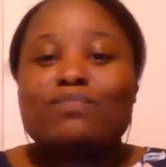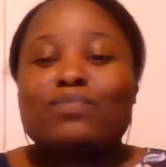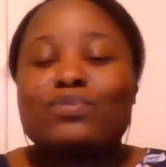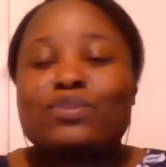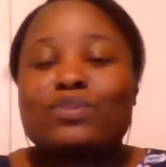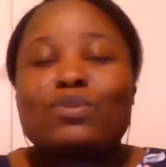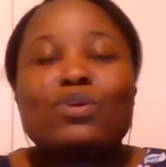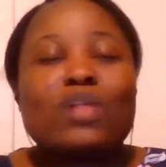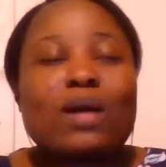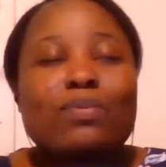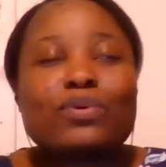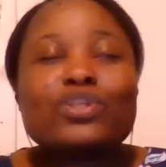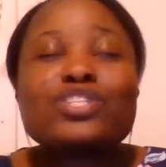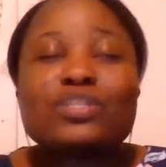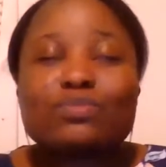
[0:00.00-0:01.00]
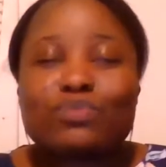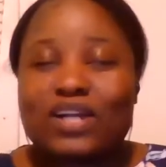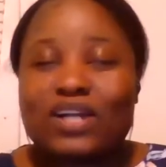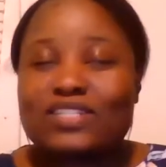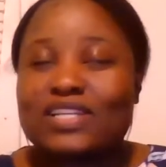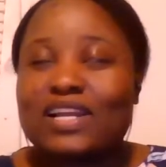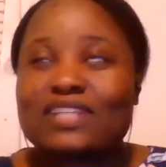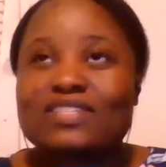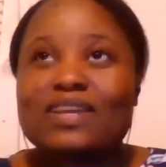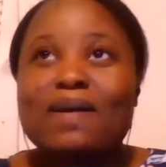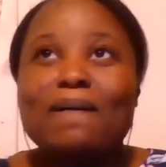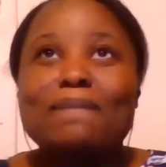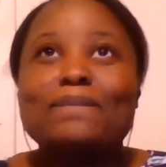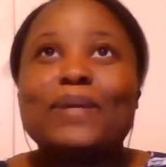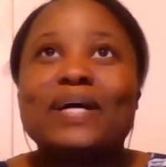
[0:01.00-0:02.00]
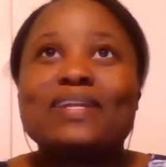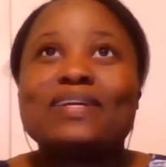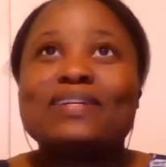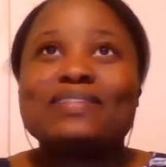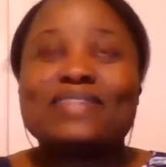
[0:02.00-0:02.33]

some collaboration projects. But